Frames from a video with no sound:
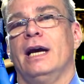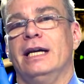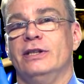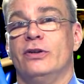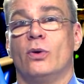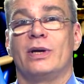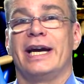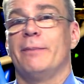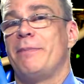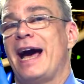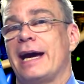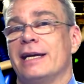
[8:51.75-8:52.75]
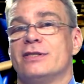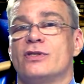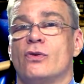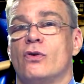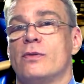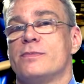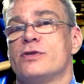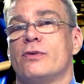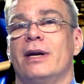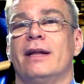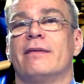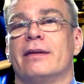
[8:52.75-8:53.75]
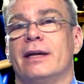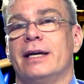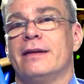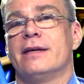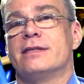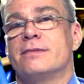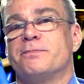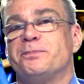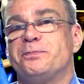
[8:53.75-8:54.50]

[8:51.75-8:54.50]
And you don't get packet storms or anything like this.